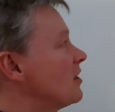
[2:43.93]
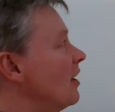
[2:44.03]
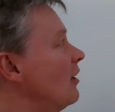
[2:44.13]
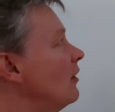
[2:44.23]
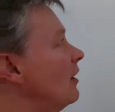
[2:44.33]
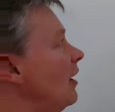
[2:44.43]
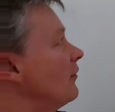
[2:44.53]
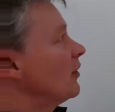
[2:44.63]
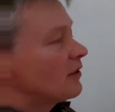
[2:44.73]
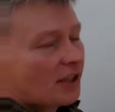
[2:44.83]
So
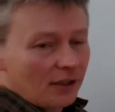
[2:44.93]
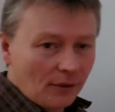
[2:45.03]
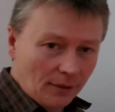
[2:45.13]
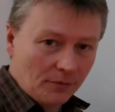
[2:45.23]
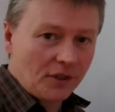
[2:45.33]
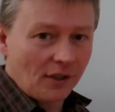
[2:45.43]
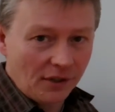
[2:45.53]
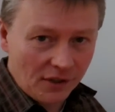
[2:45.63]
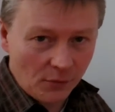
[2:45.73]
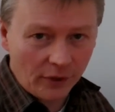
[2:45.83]
I've got two
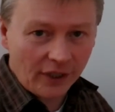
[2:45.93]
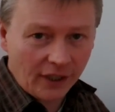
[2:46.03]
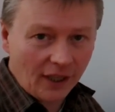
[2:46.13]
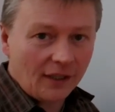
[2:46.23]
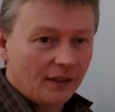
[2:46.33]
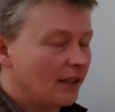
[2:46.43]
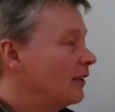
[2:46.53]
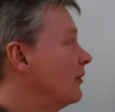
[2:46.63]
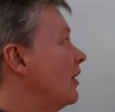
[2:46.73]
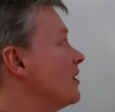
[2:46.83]
options. What I can
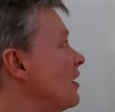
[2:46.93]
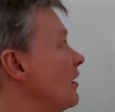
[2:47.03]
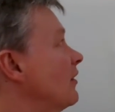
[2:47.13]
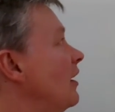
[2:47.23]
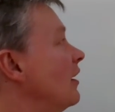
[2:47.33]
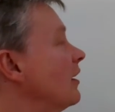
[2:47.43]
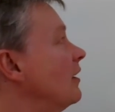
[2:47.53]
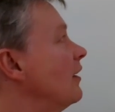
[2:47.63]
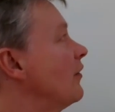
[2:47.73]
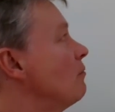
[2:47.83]
do is I can, I can
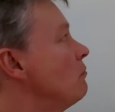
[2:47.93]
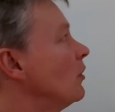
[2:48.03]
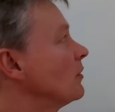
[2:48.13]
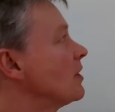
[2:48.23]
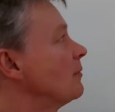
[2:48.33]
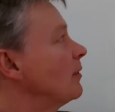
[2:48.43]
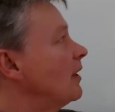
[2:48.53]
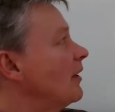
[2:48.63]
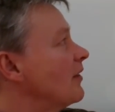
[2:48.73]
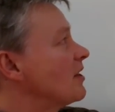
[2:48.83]
either
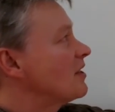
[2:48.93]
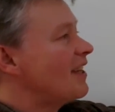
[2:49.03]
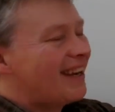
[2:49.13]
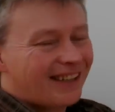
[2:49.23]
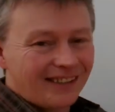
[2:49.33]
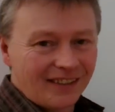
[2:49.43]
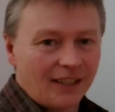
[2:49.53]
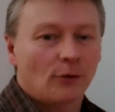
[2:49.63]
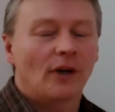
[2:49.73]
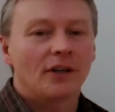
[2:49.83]
multiply the second
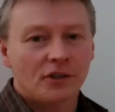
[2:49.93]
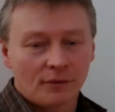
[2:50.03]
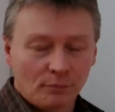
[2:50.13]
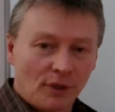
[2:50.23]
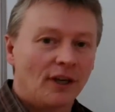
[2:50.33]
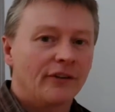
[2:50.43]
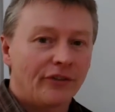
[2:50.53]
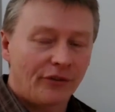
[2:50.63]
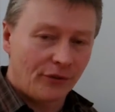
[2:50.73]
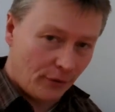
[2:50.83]
equation by
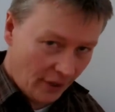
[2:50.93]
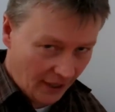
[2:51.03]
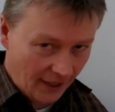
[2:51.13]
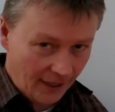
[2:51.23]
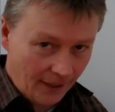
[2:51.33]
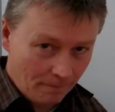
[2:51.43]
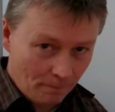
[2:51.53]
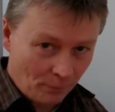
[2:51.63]
three.